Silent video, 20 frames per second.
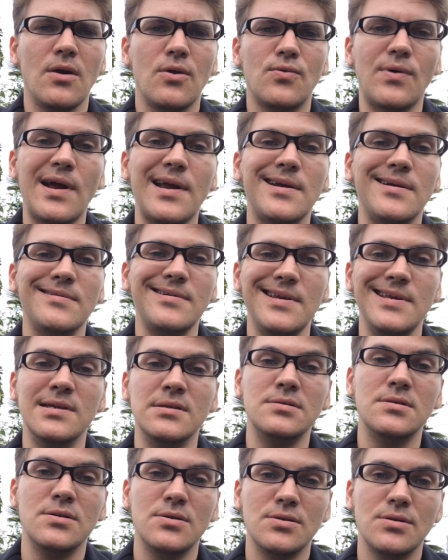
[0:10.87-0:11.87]
right here
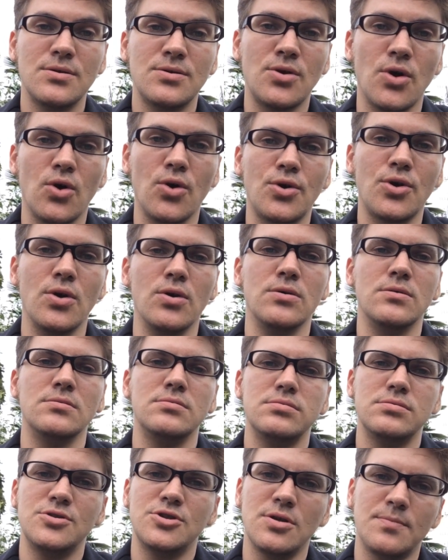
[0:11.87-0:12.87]
in Tokyo,
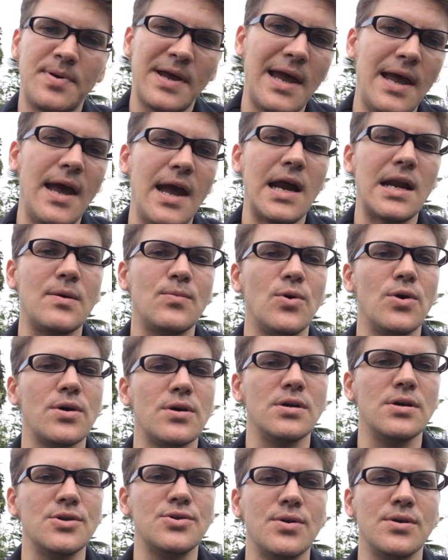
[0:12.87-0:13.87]
Japan, and we're
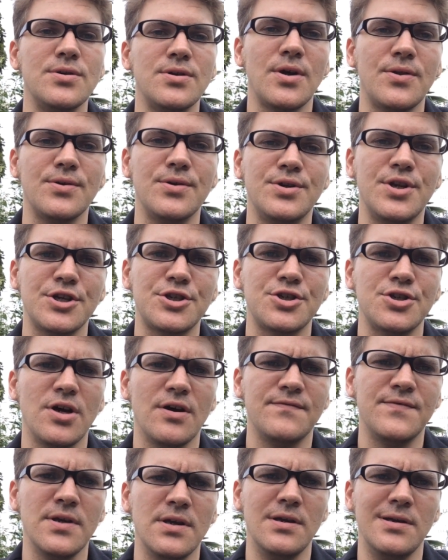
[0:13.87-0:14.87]
going to another edition
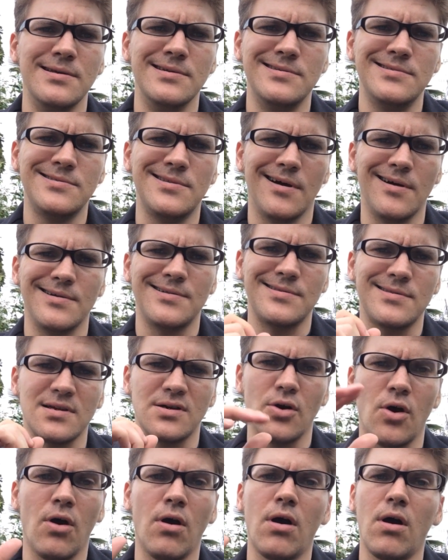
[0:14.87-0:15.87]
of the da
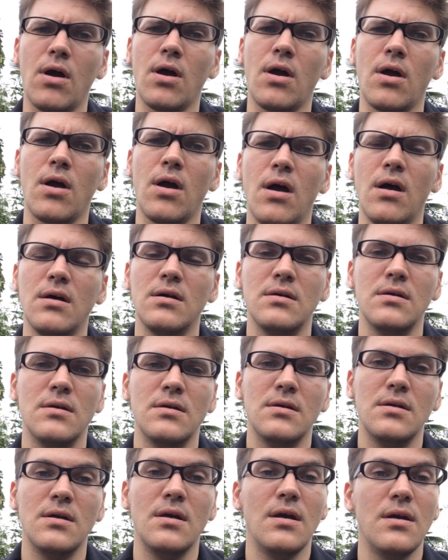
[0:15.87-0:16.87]
da da
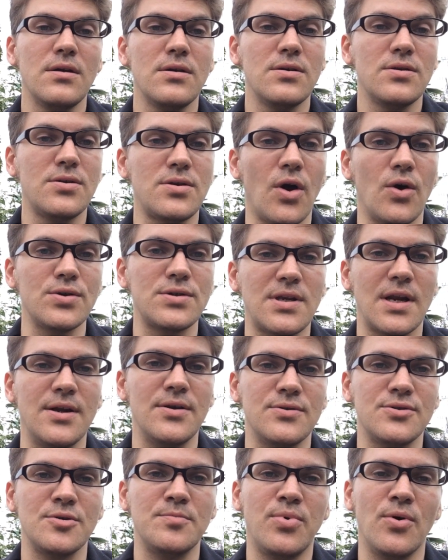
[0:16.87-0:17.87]
Ghost
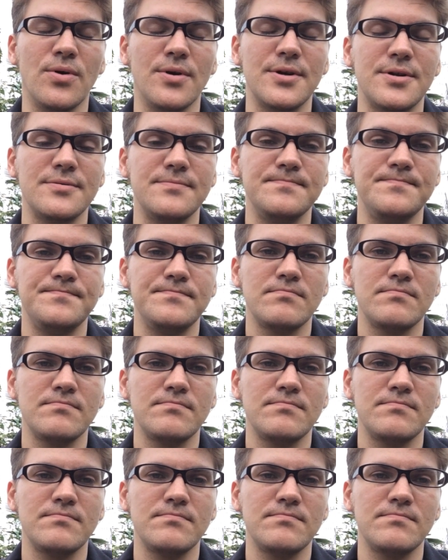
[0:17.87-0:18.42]
Slayers Report.